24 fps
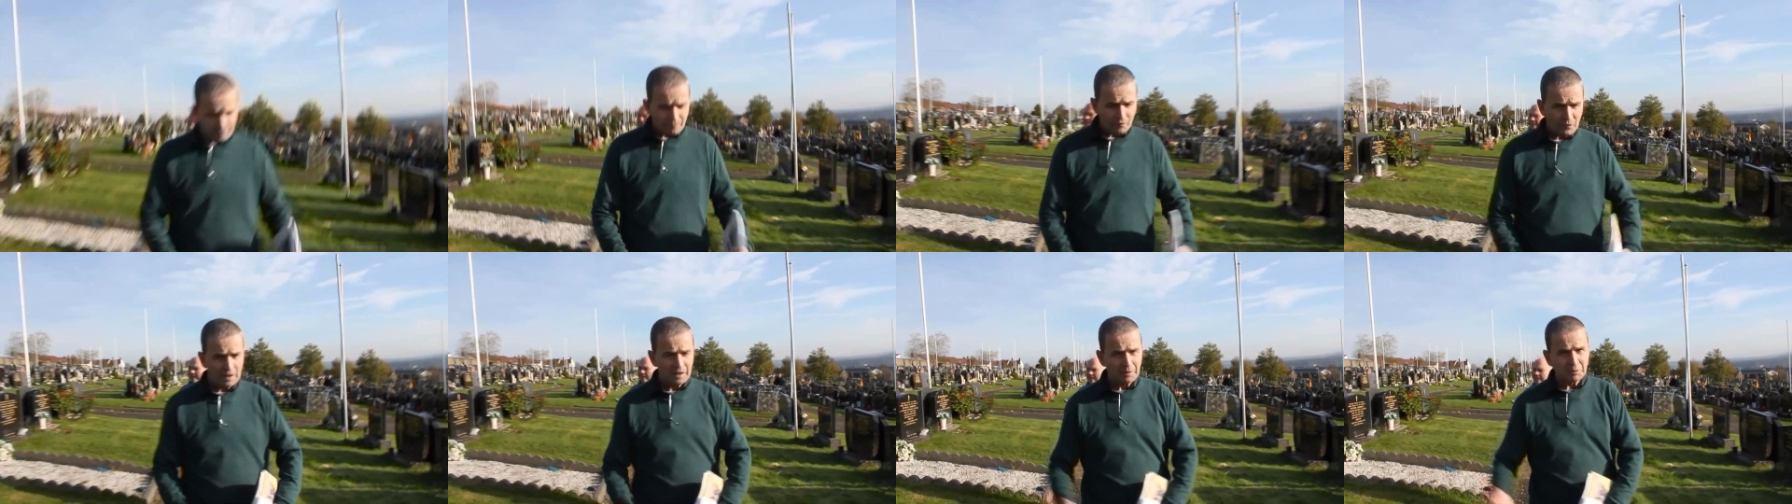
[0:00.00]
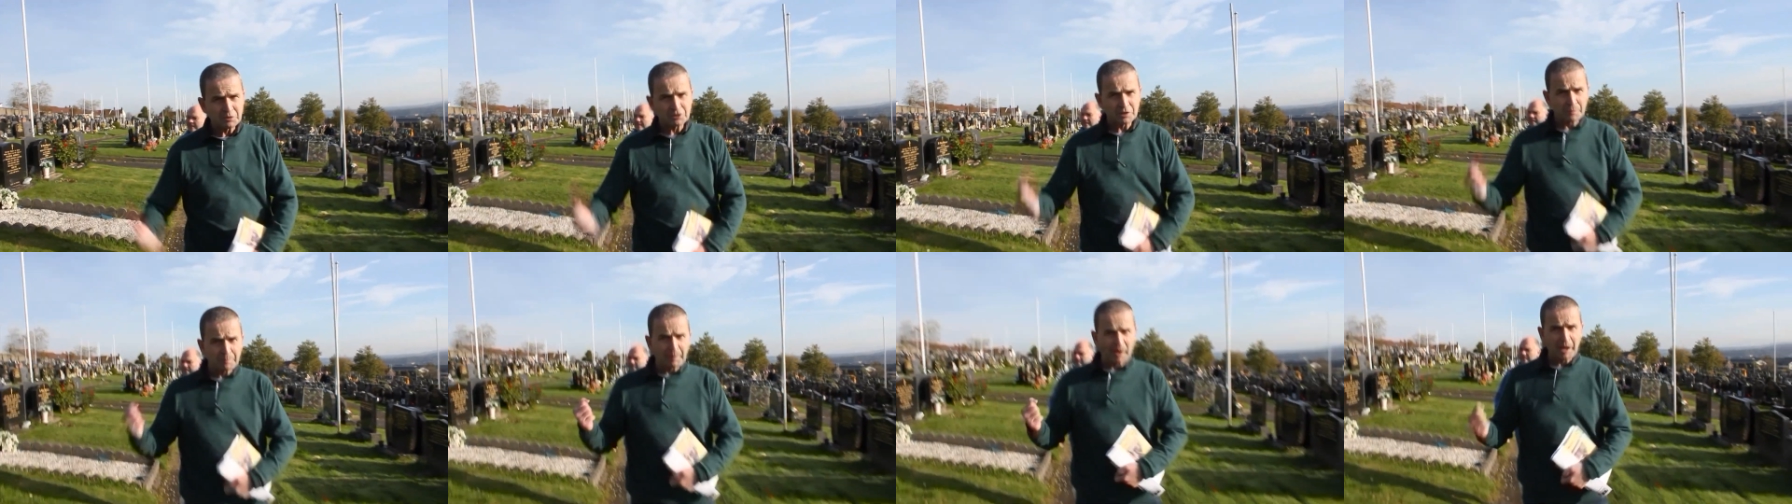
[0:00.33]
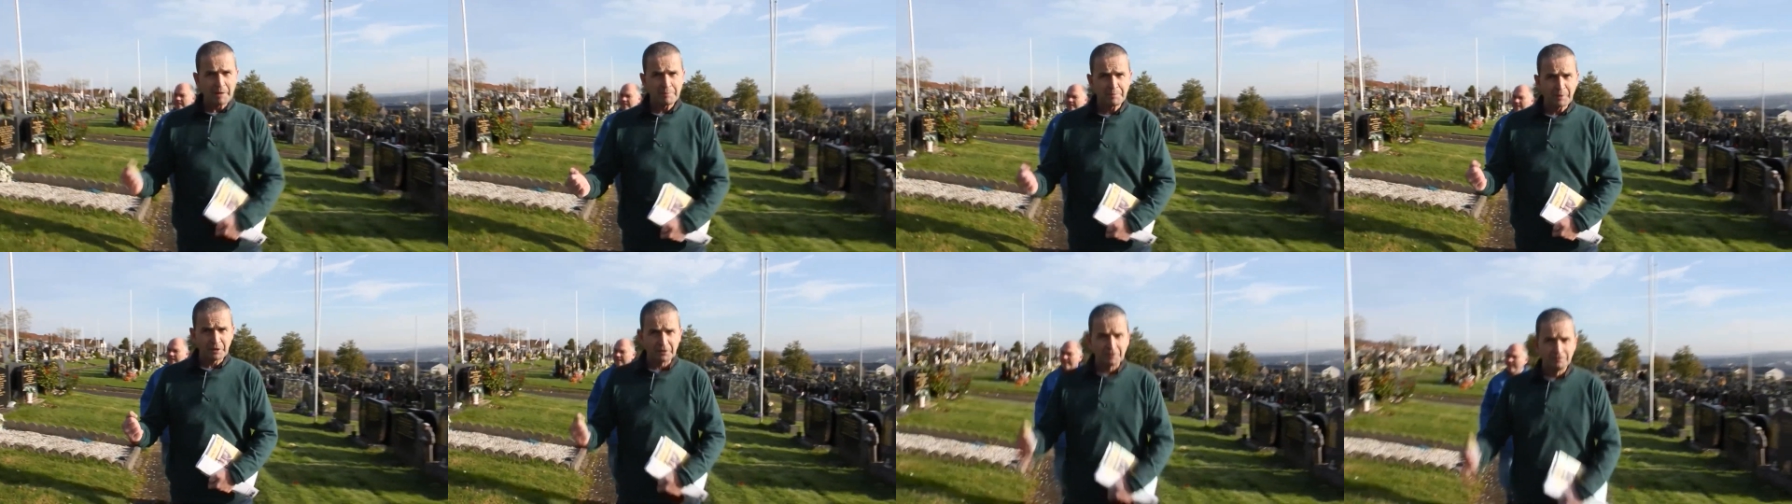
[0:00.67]
He was a
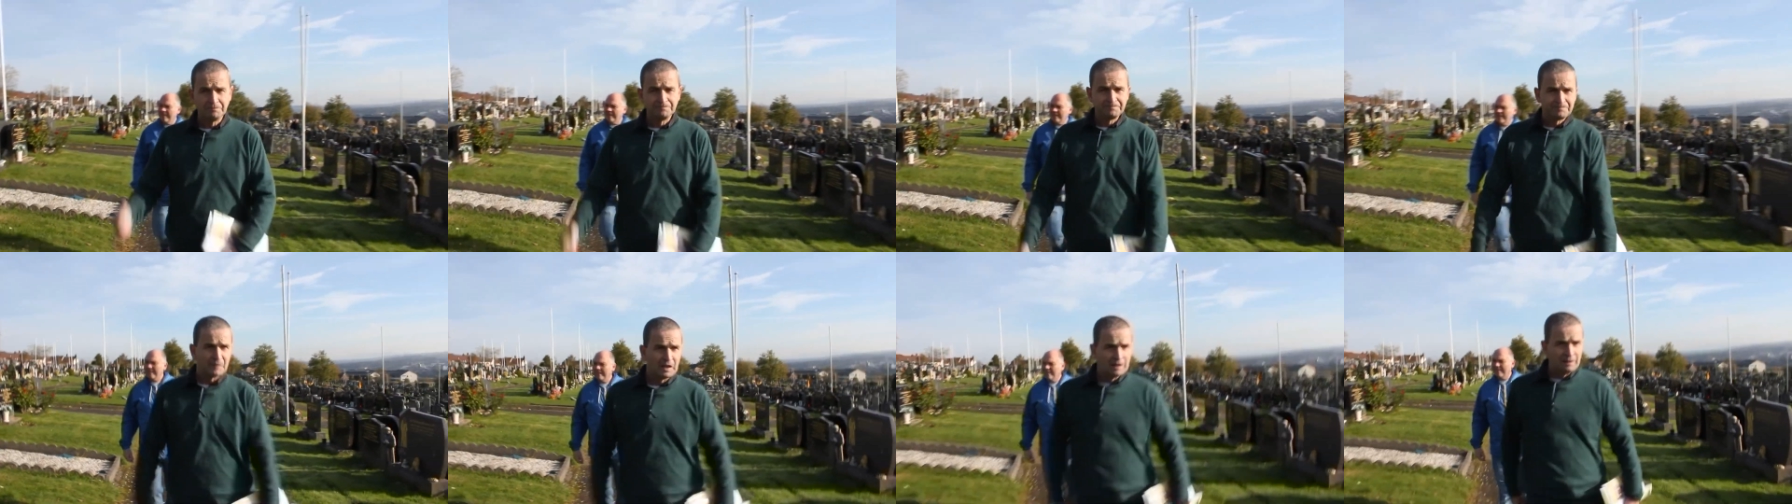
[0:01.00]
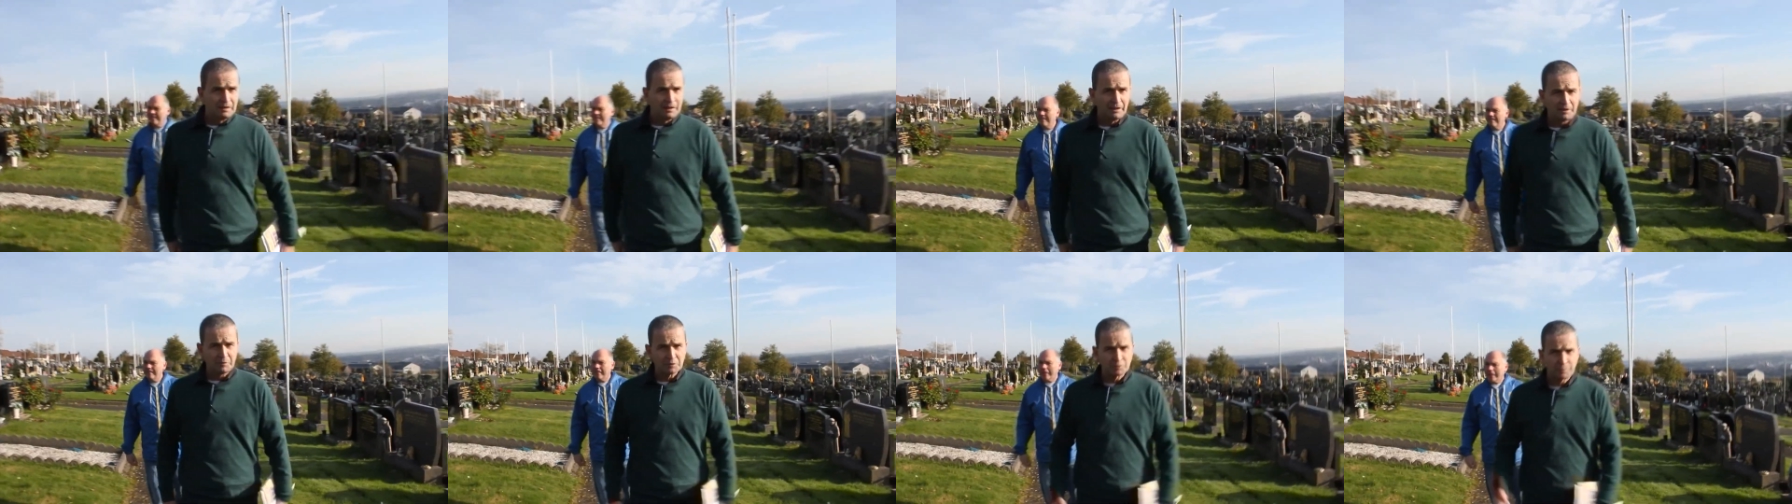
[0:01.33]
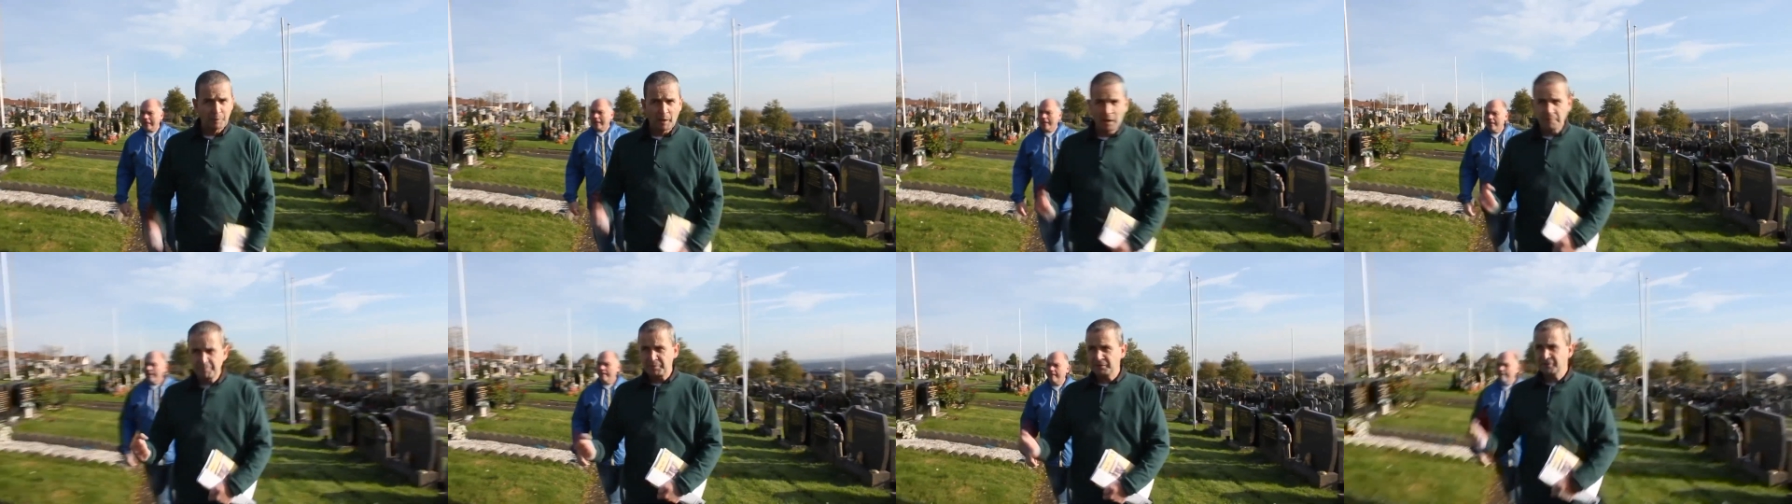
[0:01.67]
piper, and he was
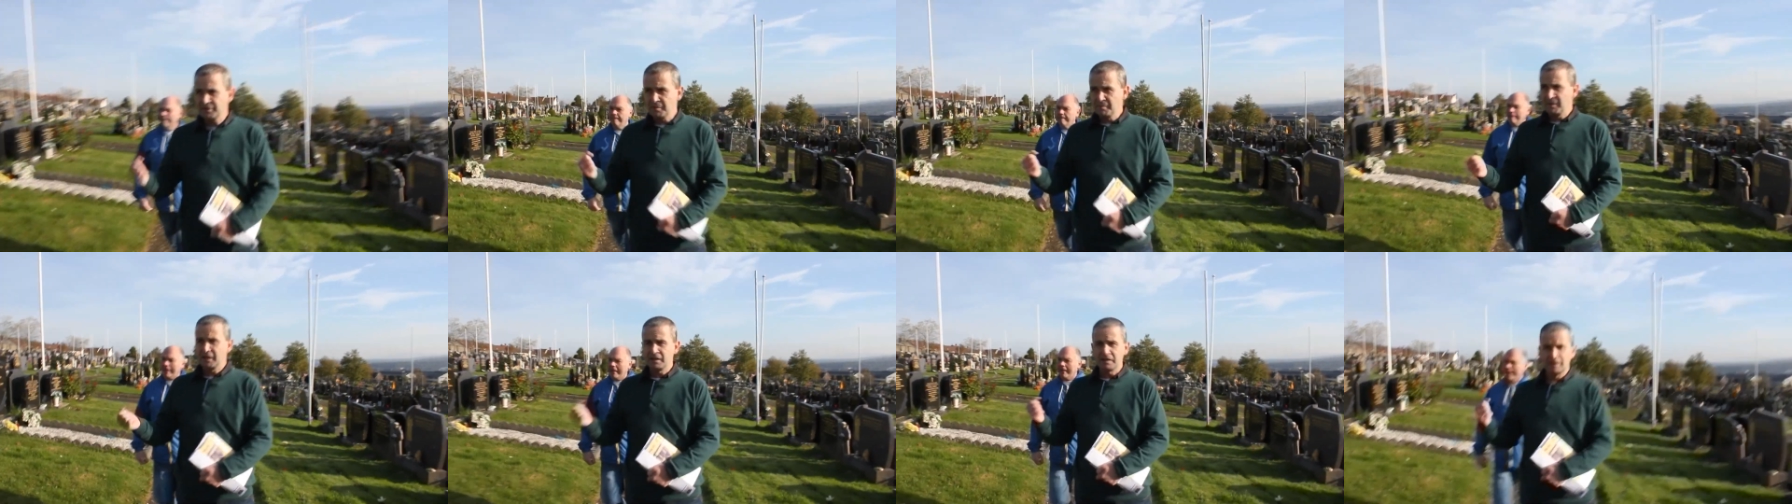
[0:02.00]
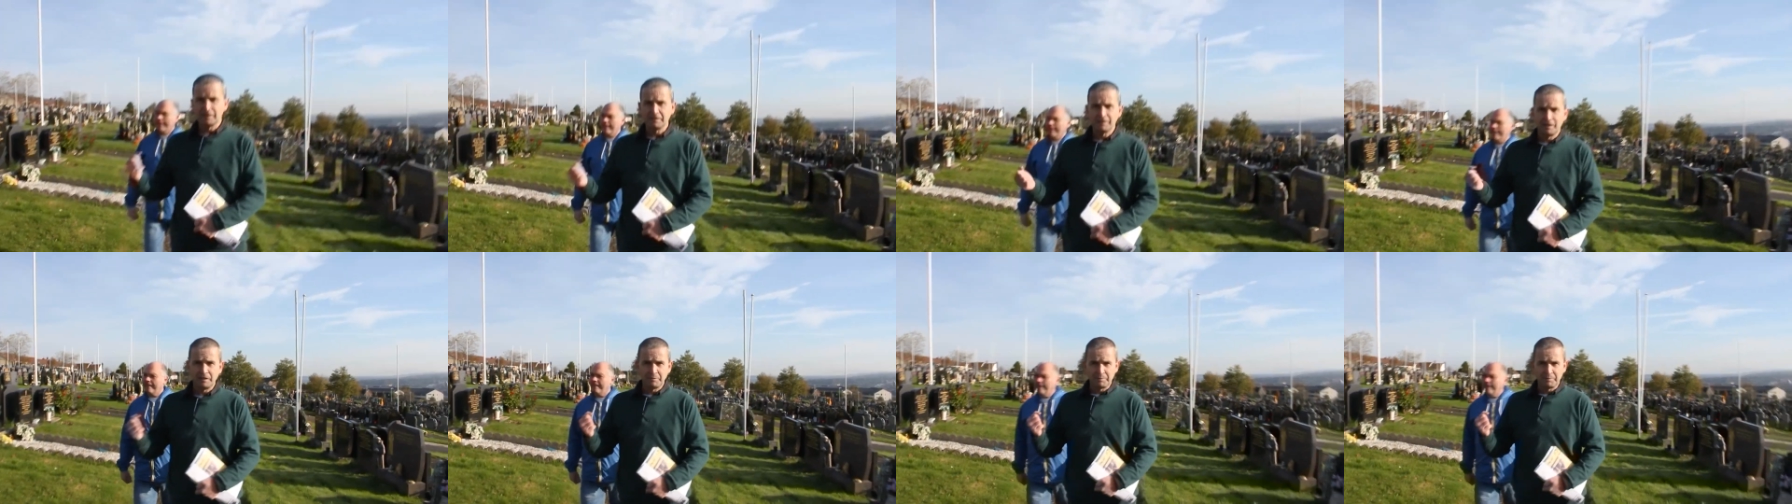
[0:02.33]
piping the men in the